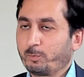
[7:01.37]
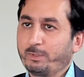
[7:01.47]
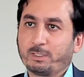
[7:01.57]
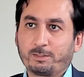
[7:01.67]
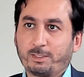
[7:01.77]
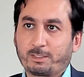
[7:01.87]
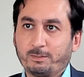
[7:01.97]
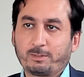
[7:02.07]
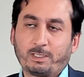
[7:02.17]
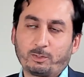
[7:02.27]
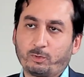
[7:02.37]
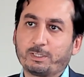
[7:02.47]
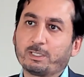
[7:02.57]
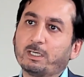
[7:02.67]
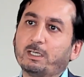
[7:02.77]
be underactive
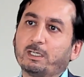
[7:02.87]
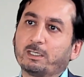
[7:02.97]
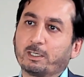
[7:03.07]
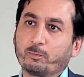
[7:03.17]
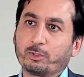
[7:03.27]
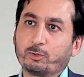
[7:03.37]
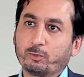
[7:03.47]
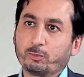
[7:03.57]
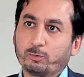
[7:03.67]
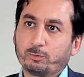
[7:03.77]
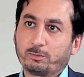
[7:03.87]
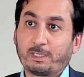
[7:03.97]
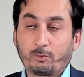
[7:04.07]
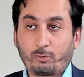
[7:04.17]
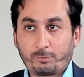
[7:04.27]
thyroid, then we do
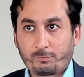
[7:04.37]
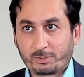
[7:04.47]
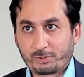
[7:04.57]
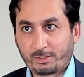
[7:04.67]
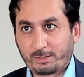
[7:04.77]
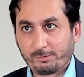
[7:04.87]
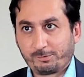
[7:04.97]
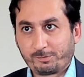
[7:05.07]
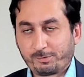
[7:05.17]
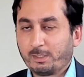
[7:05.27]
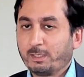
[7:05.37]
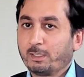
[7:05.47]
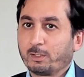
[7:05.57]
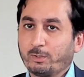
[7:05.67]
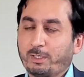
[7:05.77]
thyroid function tests.
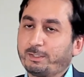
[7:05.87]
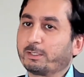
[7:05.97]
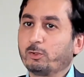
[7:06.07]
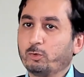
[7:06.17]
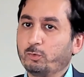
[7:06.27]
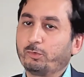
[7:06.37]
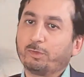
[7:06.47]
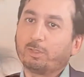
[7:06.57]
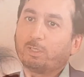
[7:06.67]
Now that includes